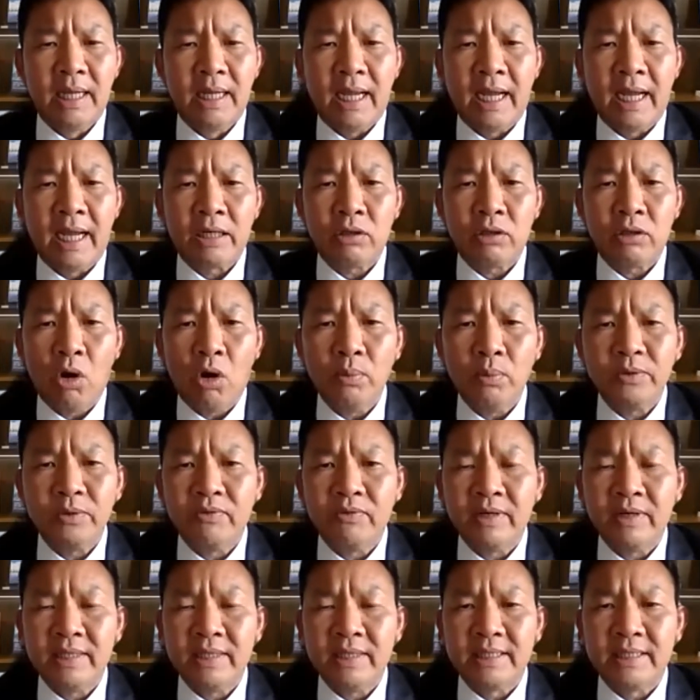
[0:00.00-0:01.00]
At
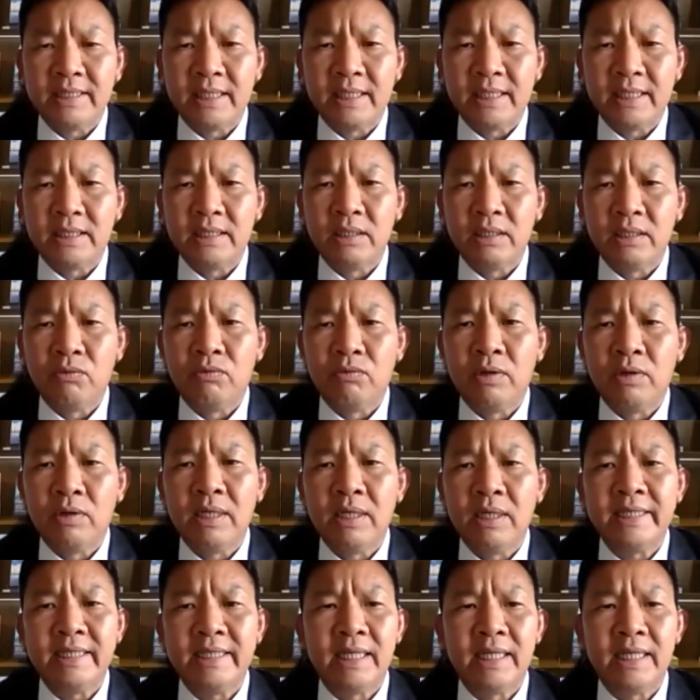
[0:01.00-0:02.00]
COP26, the world
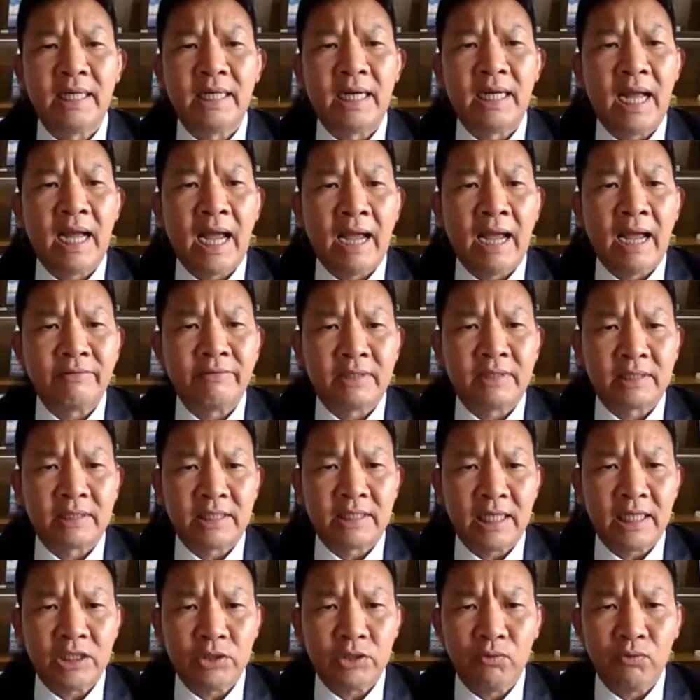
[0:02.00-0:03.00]
leader has
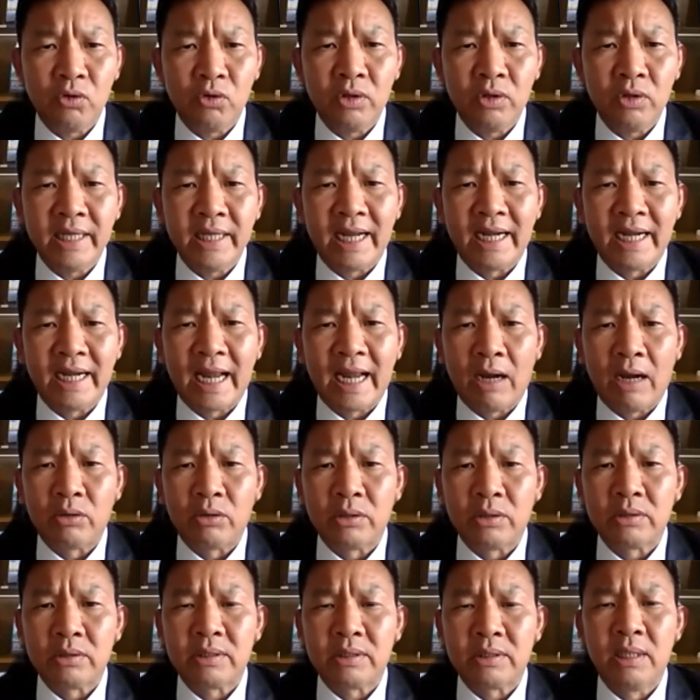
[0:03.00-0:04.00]
successfully
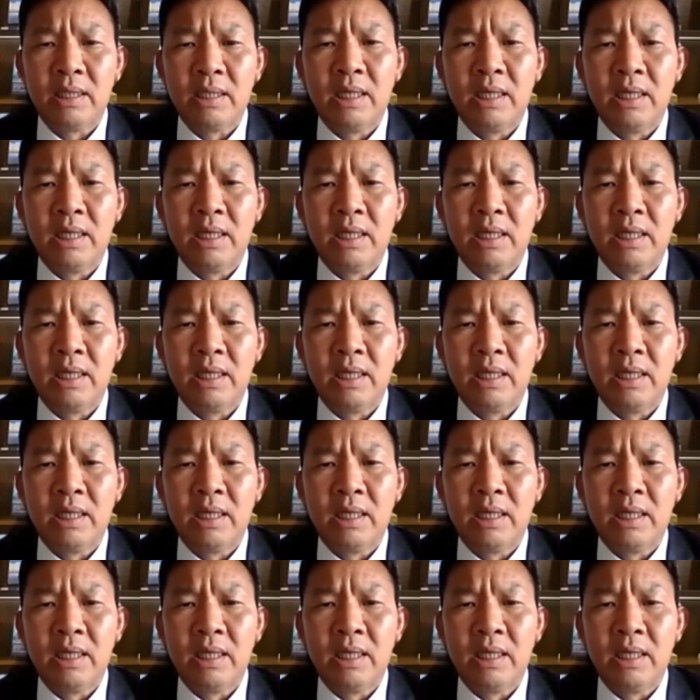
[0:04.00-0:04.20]
announced